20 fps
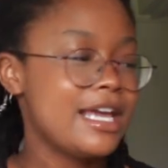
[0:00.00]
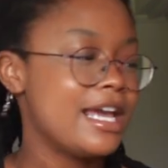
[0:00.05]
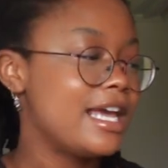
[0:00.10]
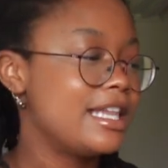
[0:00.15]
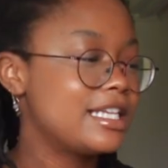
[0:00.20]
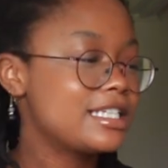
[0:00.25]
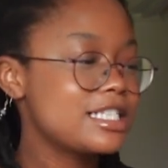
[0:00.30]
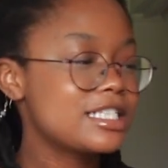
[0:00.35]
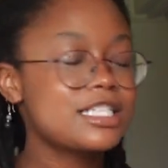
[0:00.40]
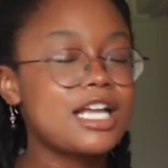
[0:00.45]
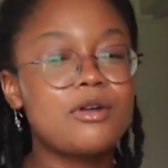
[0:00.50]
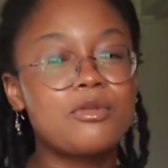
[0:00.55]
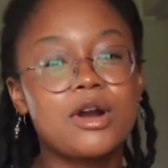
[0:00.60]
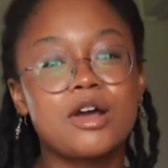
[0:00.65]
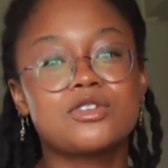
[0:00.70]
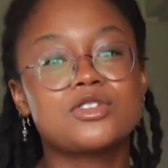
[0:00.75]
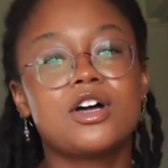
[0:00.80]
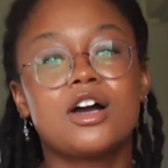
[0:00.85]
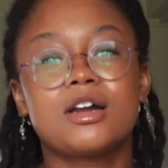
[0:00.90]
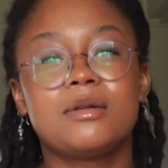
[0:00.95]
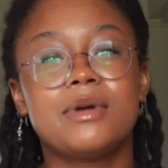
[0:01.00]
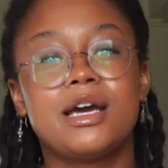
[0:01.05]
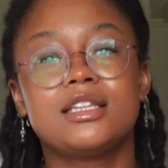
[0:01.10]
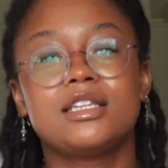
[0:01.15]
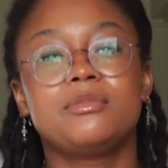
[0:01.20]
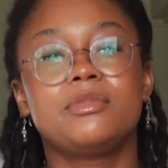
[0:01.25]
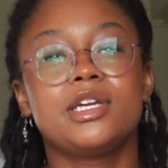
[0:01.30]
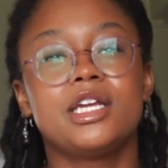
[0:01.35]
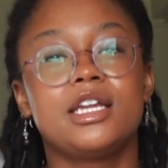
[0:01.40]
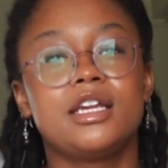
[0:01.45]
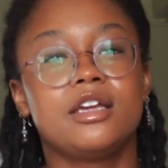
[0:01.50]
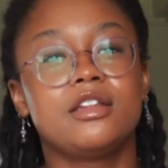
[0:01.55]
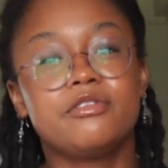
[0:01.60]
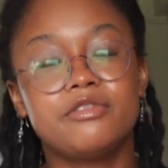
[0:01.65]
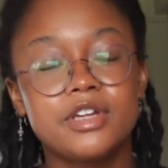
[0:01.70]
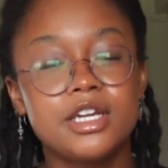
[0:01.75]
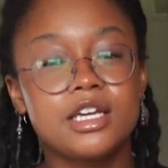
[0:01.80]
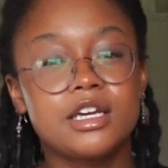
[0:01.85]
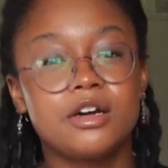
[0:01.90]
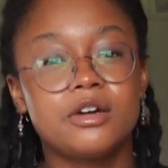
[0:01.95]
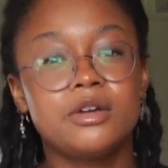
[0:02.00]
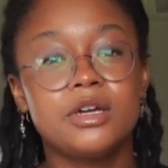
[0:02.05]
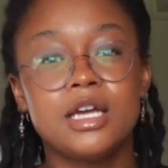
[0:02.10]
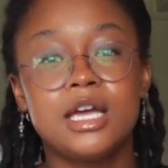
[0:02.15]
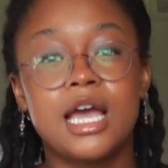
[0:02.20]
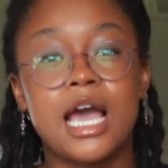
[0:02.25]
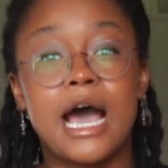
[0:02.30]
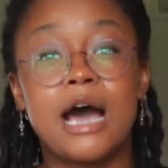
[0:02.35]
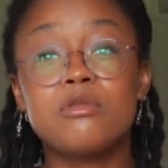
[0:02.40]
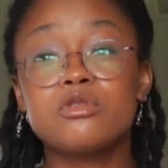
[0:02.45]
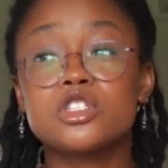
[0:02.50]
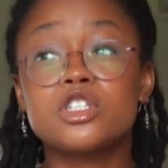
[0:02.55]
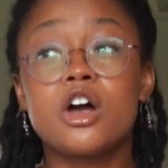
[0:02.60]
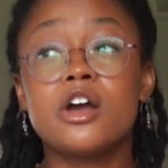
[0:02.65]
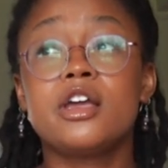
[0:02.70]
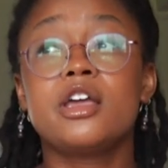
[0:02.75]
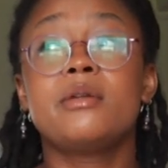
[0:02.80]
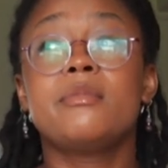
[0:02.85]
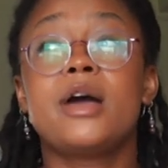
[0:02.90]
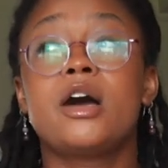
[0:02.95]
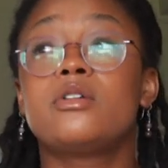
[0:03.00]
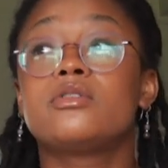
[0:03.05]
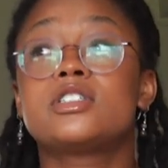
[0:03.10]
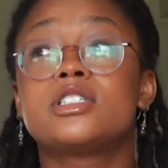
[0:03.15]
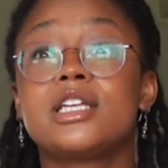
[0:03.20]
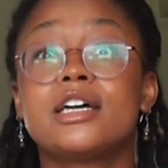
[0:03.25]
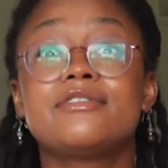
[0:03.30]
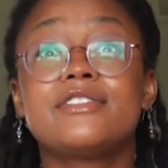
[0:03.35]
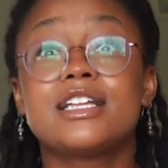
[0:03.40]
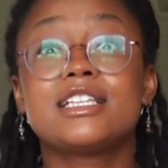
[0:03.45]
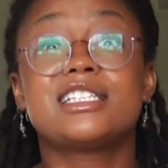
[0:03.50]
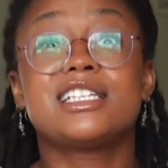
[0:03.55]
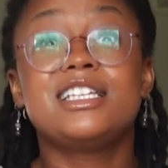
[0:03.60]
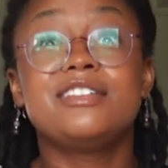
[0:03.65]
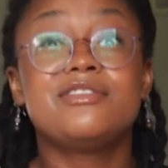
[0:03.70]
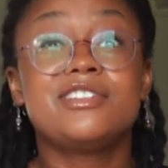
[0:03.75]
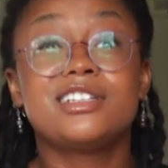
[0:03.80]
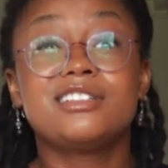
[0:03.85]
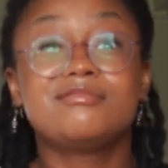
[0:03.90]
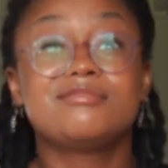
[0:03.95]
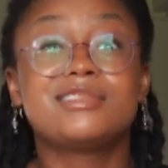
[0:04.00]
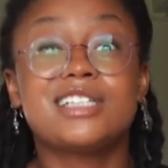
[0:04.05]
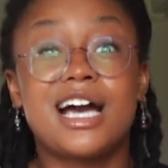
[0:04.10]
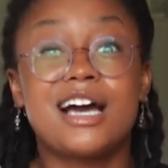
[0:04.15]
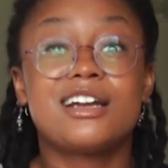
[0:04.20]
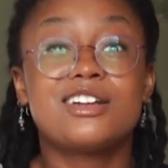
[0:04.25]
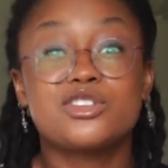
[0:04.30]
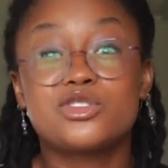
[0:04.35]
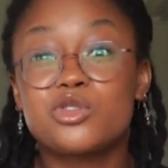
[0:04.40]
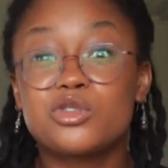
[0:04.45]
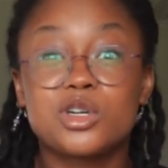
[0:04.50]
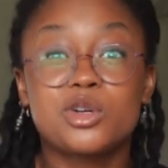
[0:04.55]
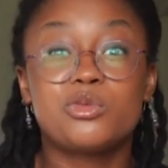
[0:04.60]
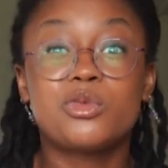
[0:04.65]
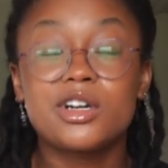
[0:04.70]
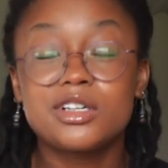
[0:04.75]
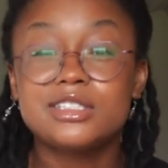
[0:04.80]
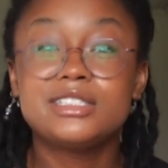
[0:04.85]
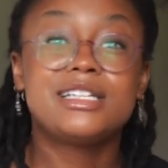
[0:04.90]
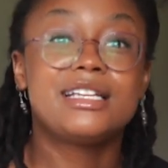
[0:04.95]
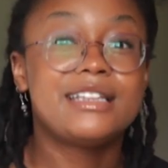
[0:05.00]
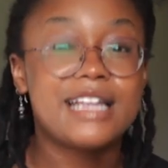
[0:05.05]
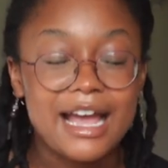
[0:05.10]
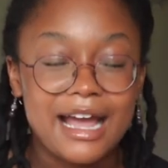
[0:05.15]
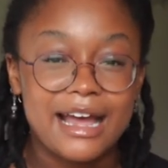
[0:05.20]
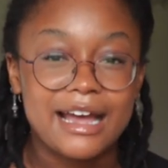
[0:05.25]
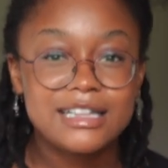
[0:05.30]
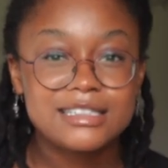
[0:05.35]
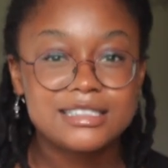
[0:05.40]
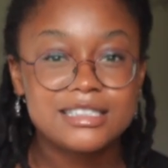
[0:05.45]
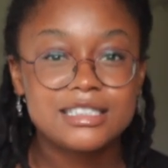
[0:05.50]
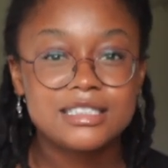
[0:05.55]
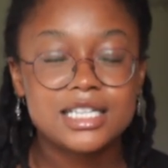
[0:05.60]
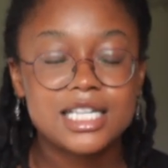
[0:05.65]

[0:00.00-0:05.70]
And this is not what I was talking about at the beginning of the video. I was talking about stuff that's even kind of sort of worse than that.